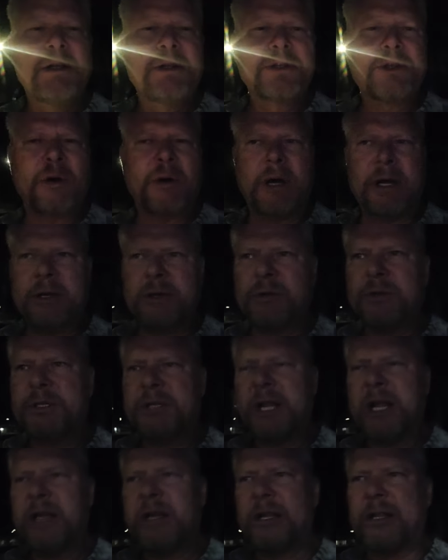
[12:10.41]
So
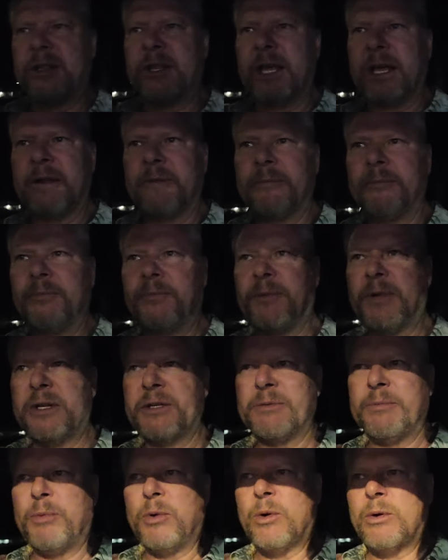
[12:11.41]
understanding that
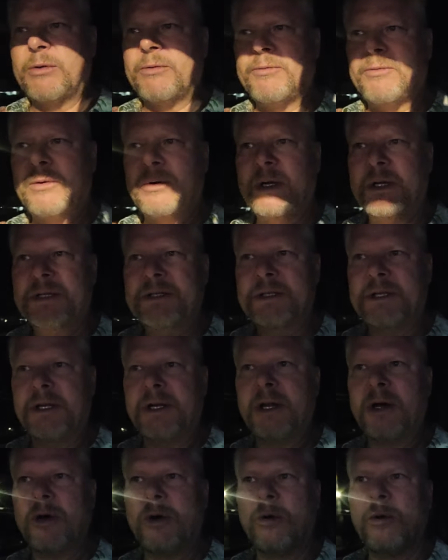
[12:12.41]
is important for us to
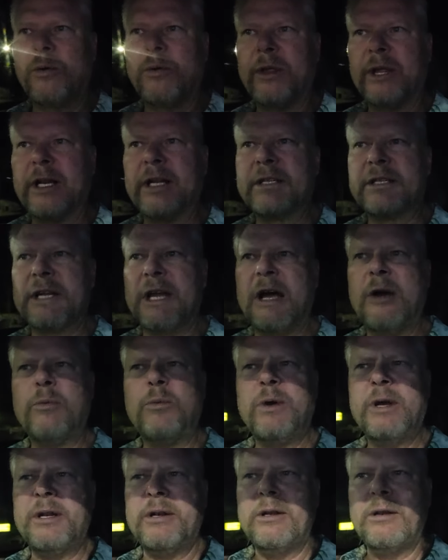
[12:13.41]
know that it's not
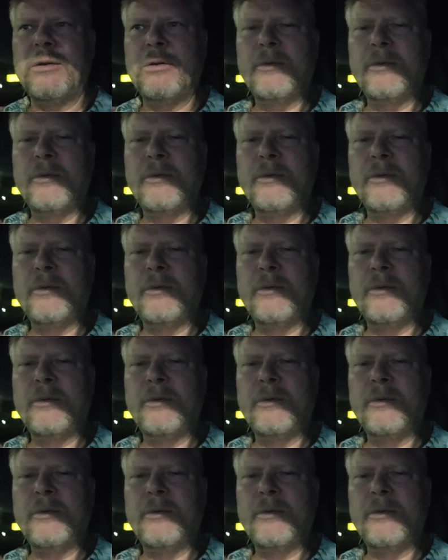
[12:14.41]
what